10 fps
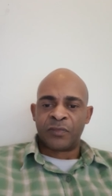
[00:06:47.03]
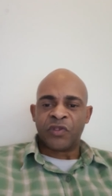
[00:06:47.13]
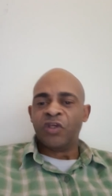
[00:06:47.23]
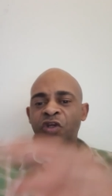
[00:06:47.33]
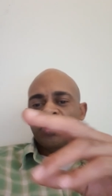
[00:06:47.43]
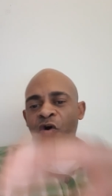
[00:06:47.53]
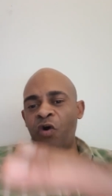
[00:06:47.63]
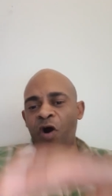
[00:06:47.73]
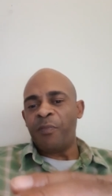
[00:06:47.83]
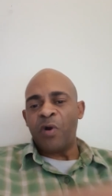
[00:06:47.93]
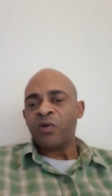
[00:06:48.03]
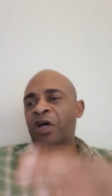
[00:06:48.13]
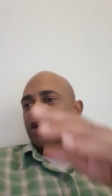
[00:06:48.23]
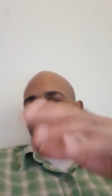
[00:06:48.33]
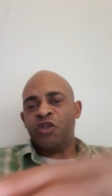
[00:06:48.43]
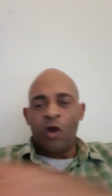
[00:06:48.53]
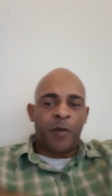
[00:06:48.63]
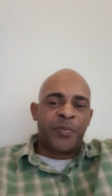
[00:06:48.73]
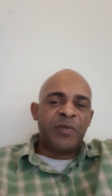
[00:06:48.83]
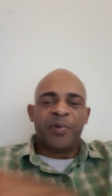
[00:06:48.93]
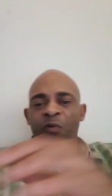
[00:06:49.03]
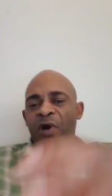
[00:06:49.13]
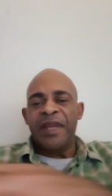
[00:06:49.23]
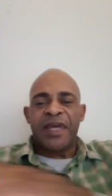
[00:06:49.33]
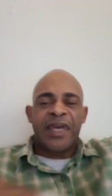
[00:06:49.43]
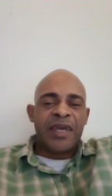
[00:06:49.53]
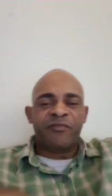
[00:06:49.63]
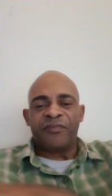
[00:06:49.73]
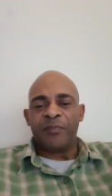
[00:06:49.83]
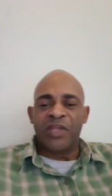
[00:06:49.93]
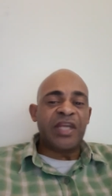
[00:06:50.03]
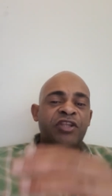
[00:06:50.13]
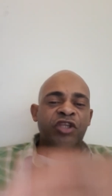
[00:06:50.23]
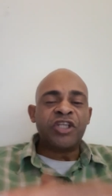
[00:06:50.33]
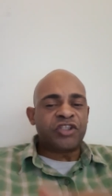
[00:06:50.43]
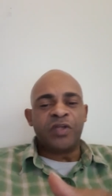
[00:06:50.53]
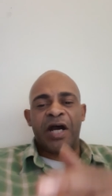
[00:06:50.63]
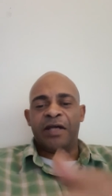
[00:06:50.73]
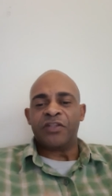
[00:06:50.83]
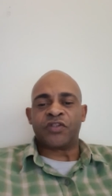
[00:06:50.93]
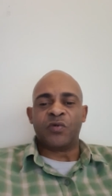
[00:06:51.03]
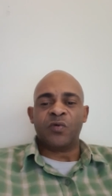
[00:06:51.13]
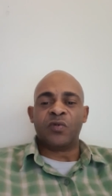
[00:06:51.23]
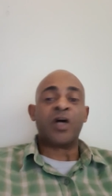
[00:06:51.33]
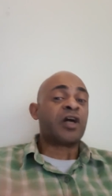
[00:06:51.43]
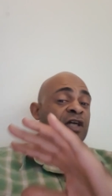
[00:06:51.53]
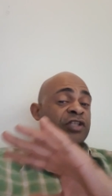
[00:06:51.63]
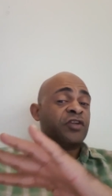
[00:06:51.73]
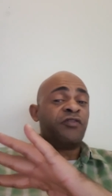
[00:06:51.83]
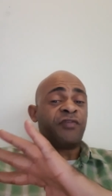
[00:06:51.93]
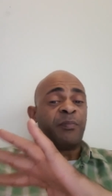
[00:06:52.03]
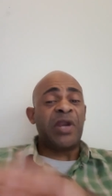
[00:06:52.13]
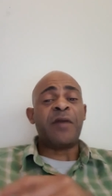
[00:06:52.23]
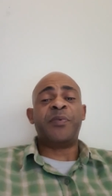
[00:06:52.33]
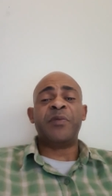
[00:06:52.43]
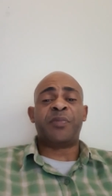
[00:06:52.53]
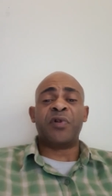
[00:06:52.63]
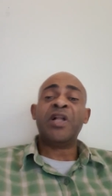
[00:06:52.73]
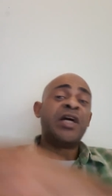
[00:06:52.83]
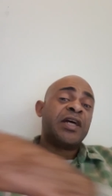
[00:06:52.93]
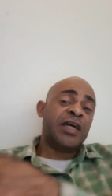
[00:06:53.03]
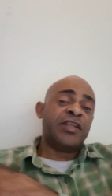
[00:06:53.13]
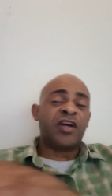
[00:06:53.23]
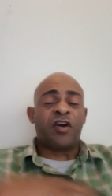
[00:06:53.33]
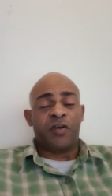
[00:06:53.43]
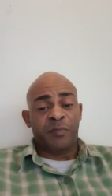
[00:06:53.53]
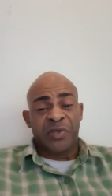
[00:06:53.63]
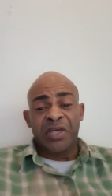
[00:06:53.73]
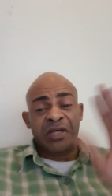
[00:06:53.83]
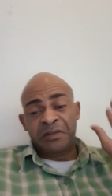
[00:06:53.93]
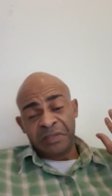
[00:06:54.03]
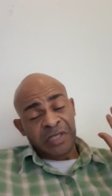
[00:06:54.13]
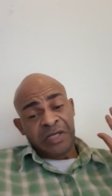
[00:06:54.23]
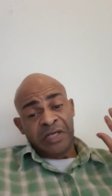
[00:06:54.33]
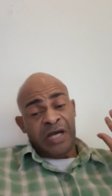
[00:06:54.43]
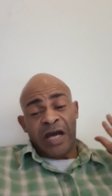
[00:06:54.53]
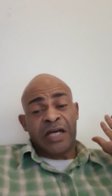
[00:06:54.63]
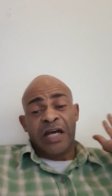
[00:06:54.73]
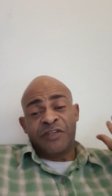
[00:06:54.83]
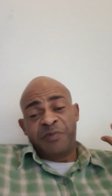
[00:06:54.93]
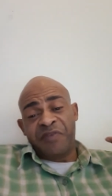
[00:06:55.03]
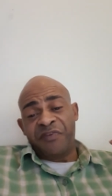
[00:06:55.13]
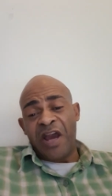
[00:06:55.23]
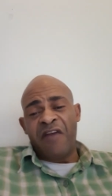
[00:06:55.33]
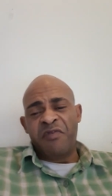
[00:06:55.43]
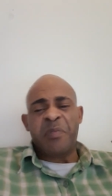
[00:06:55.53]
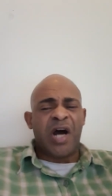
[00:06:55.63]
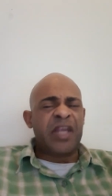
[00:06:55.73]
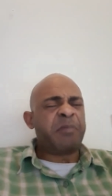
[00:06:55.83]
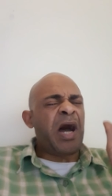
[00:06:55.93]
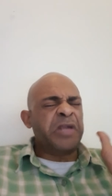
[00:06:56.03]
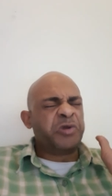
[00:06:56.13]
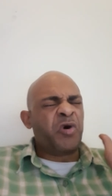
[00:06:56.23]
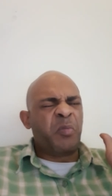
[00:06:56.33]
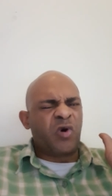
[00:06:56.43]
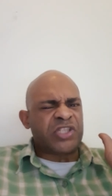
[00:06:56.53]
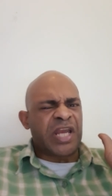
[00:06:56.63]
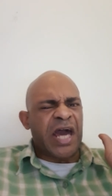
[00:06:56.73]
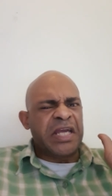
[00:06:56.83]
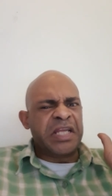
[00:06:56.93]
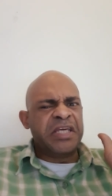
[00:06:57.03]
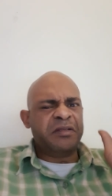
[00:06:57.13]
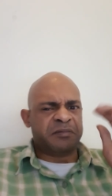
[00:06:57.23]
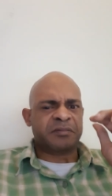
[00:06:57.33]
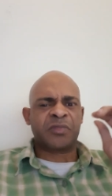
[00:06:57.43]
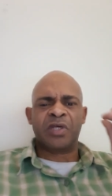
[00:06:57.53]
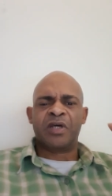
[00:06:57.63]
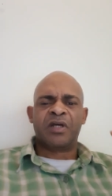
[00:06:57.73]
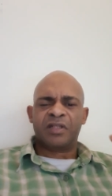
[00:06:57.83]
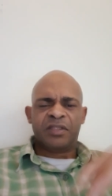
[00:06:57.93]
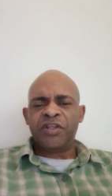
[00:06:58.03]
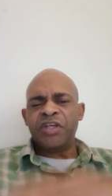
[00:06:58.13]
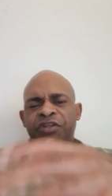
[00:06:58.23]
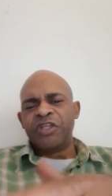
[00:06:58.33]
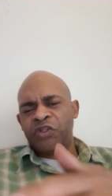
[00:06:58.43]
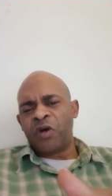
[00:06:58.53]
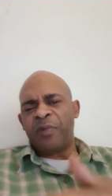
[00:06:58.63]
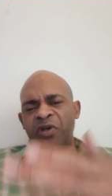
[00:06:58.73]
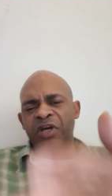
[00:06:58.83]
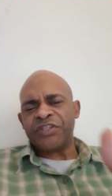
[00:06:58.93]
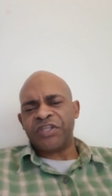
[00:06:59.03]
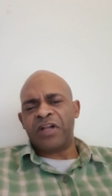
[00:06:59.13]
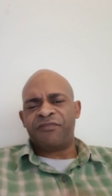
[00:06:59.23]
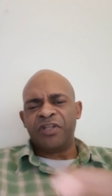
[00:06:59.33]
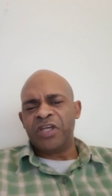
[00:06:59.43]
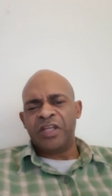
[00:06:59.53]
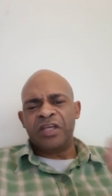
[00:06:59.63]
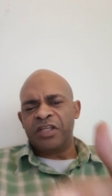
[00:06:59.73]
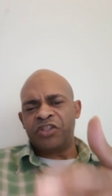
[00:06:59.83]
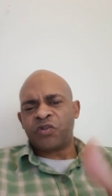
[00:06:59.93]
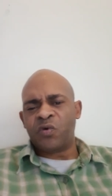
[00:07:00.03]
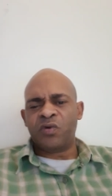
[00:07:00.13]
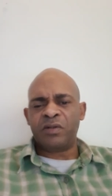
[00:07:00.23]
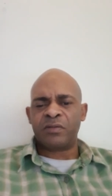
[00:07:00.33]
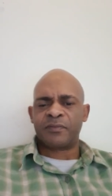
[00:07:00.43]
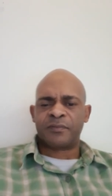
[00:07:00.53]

Do you know about your people, where they came from? Did they teach you that in school? Because I know for black people in the Caribbean, I can't speak for everybody, but I know most likely. Did they teach you about yourself in school?